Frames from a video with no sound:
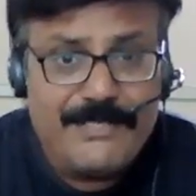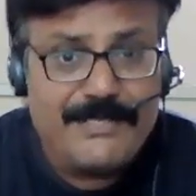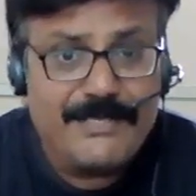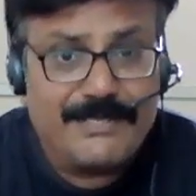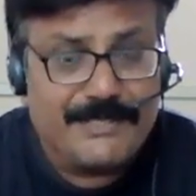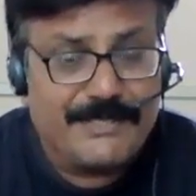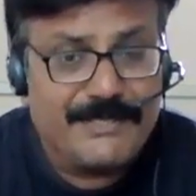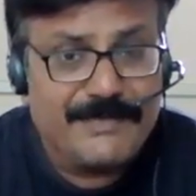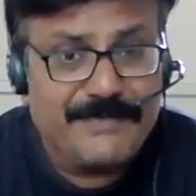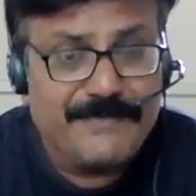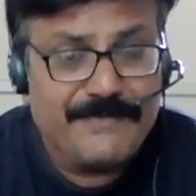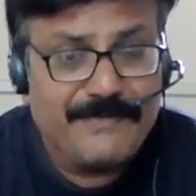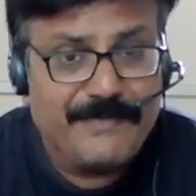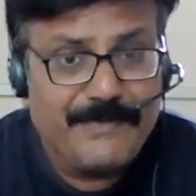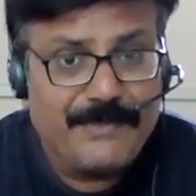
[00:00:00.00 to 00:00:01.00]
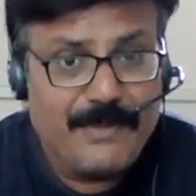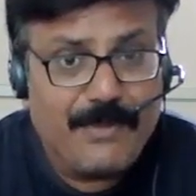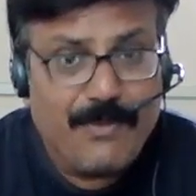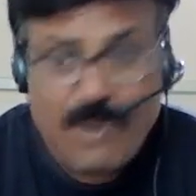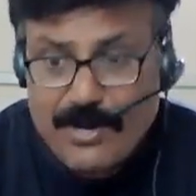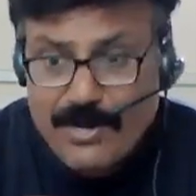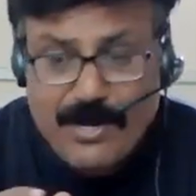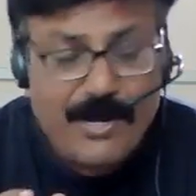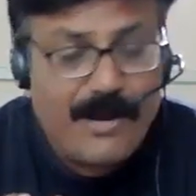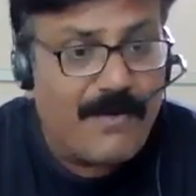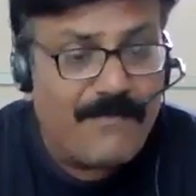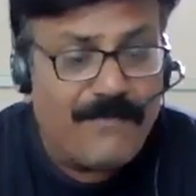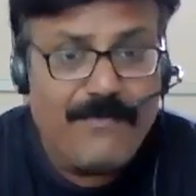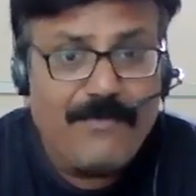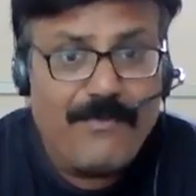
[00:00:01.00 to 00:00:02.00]
discuss what
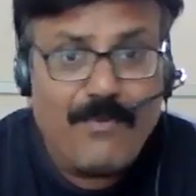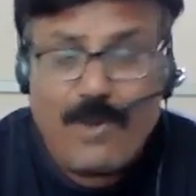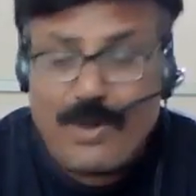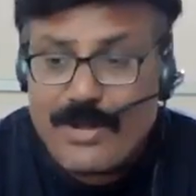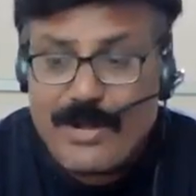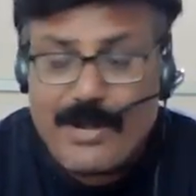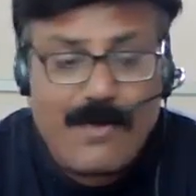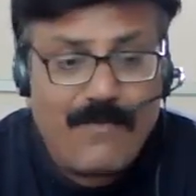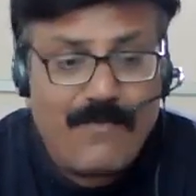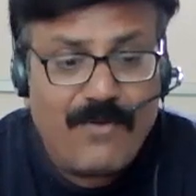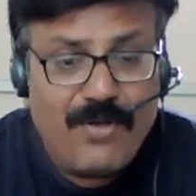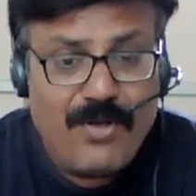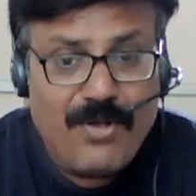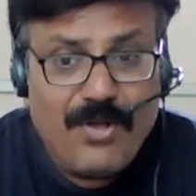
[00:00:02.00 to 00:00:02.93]
kind of